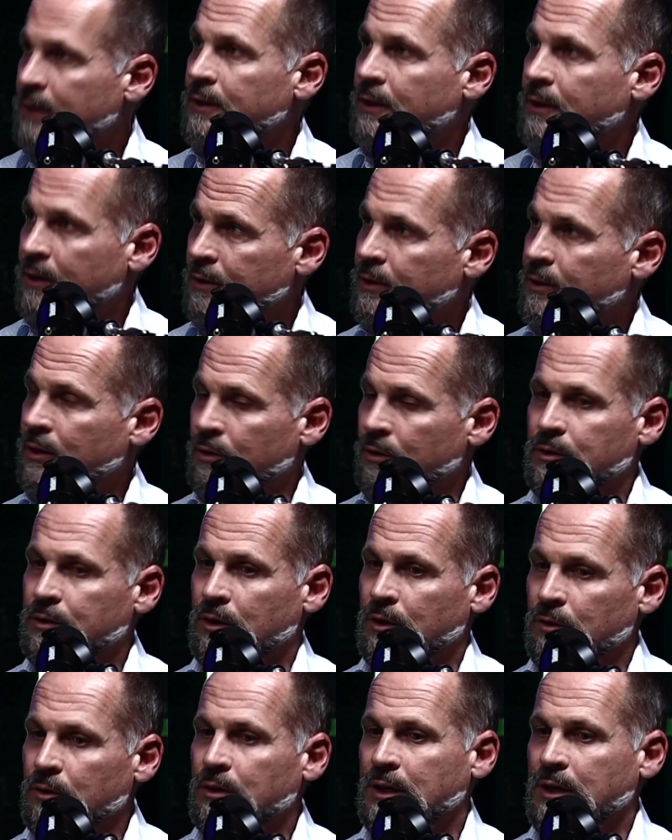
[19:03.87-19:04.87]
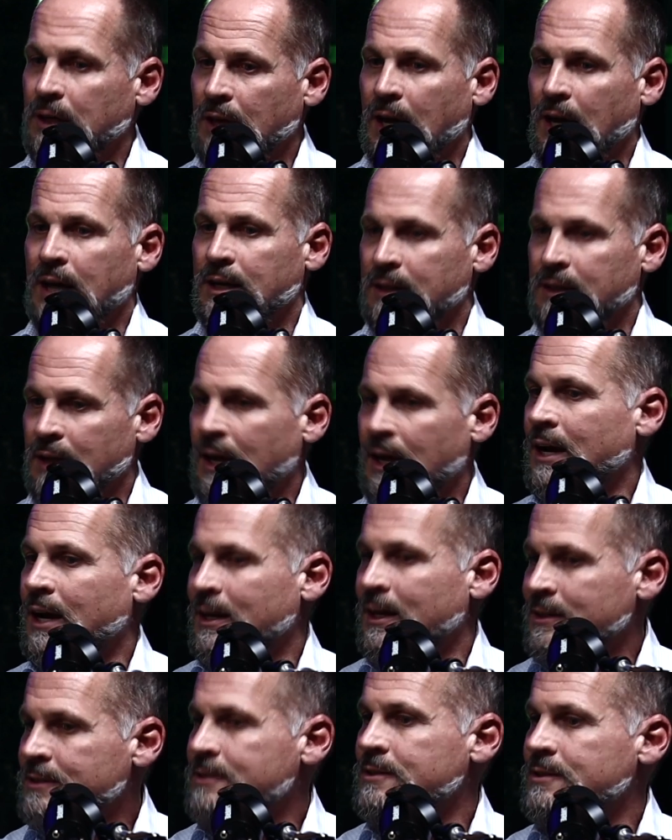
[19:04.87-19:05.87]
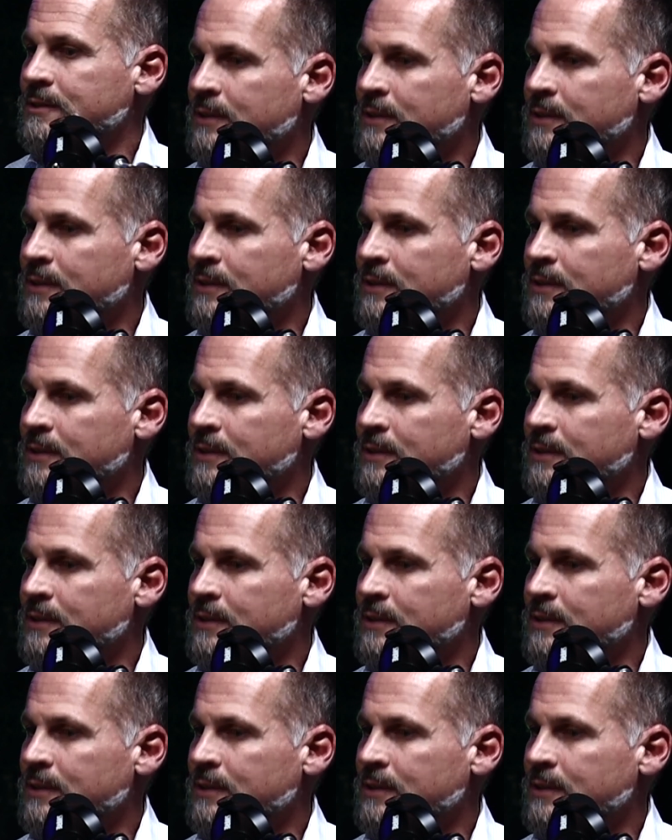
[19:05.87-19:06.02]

They're looking at it as,